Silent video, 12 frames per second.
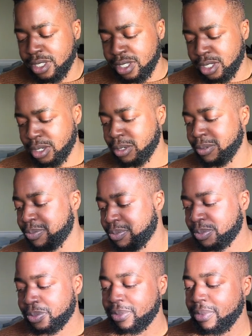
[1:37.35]
So
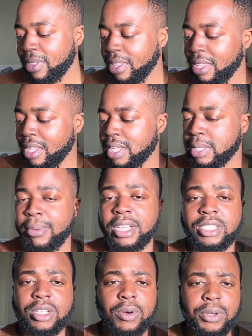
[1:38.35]
he's
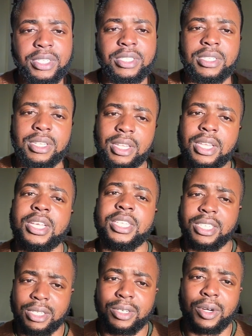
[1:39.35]
about to go in.
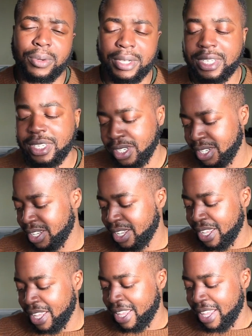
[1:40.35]
He's gonna go in,
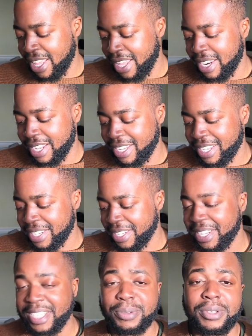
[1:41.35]
and
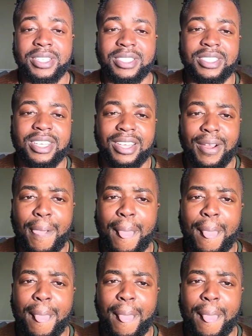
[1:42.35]
let's see what he has to say.